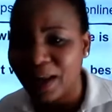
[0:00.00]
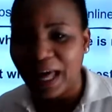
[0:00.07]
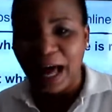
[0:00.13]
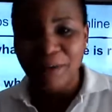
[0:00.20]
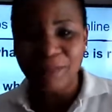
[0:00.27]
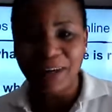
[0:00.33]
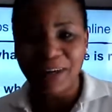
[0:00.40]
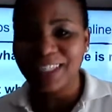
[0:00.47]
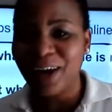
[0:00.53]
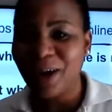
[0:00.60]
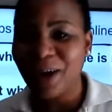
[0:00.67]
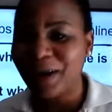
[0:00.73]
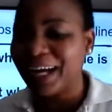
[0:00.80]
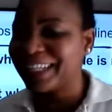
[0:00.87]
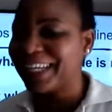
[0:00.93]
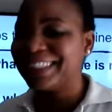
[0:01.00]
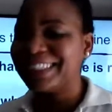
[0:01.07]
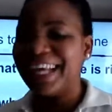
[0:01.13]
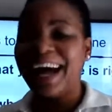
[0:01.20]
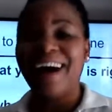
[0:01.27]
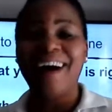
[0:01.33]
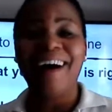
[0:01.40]
I'm like, yo, my kids
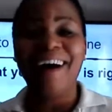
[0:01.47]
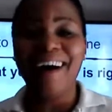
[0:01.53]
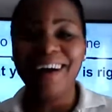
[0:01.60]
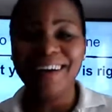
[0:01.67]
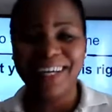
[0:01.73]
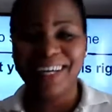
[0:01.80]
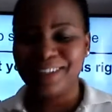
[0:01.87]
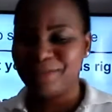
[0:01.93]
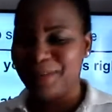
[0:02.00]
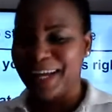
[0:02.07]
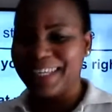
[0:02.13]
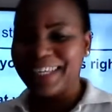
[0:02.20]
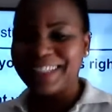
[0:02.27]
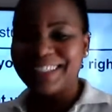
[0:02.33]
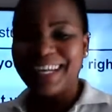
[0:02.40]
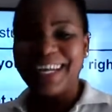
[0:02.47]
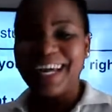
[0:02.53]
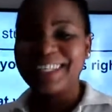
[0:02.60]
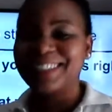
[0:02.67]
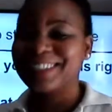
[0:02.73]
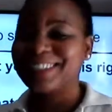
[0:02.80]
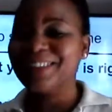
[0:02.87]
are on it. My kids are
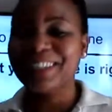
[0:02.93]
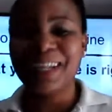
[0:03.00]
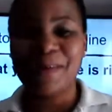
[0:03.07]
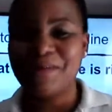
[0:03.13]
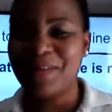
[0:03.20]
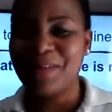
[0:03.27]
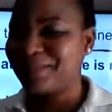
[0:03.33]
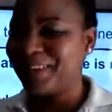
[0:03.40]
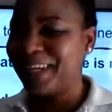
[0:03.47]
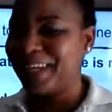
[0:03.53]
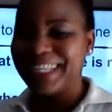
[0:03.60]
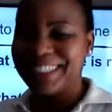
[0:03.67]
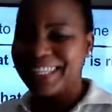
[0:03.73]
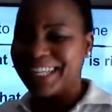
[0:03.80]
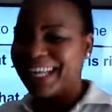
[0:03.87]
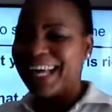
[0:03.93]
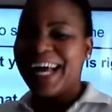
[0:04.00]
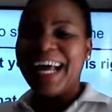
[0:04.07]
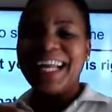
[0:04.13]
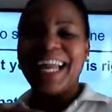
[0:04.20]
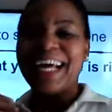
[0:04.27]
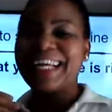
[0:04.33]
like doing their best. My kids are
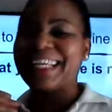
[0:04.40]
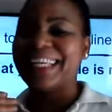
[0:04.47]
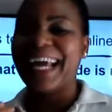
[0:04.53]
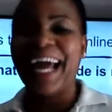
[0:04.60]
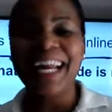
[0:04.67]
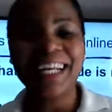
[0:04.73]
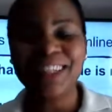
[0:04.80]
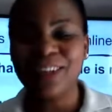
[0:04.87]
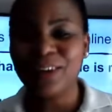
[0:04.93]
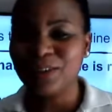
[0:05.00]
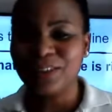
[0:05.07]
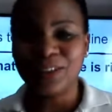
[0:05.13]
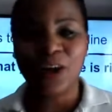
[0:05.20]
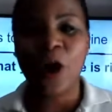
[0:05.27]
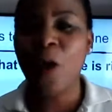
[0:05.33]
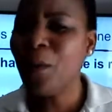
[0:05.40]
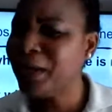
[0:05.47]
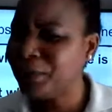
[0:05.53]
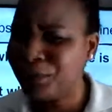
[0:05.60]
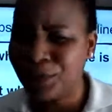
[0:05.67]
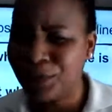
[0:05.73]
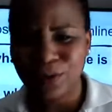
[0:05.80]
like
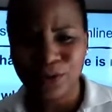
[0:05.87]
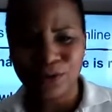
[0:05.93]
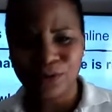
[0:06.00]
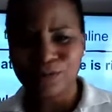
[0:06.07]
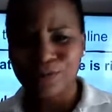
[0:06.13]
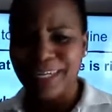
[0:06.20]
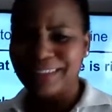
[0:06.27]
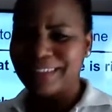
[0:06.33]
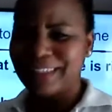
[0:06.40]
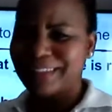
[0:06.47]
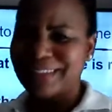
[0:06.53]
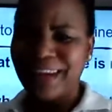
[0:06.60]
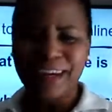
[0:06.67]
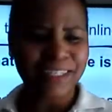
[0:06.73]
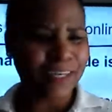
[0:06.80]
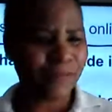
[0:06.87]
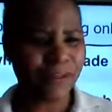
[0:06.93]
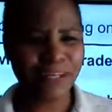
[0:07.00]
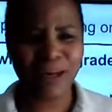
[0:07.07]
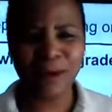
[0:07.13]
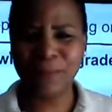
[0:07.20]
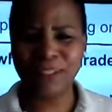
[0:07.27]
going for those grades, just not giving
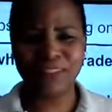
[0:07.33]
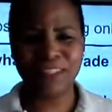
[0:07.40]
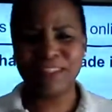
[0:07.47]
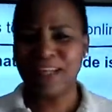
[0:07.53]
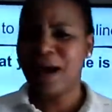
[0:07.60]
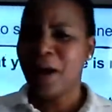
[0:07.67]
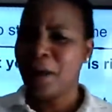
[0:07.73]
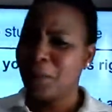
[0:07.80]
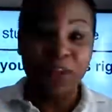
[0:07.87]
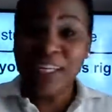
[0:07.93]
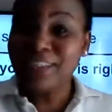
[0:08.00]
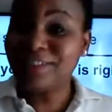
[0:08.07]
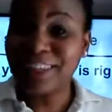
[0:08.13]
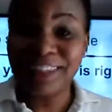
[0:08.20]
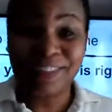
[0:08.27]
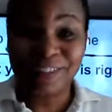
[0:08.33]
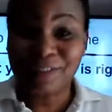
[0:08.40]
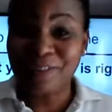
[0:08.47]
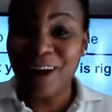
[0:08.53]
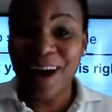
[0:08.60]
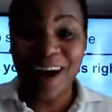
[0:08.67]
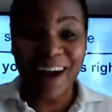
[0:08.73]
up and just
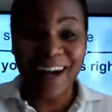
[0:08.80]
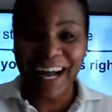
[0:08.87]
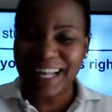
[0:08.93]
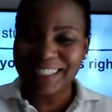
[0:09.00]
finishing strong.